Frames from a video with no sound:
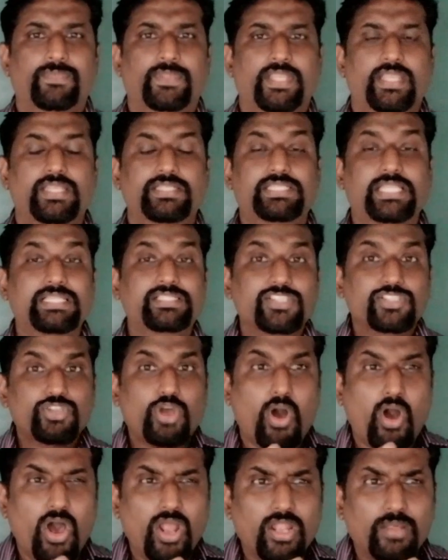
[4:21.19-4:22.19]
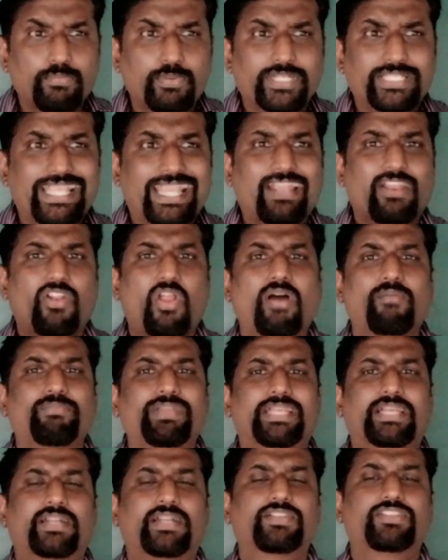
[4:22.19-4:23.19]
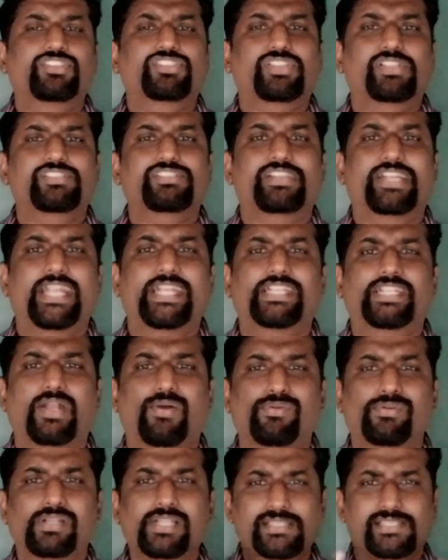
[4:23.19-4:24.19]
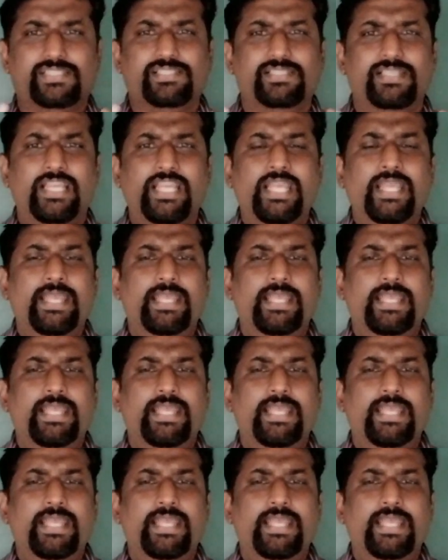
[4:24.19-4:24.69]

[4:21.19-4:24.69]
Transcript: It tells us all about the economic conditions right around us.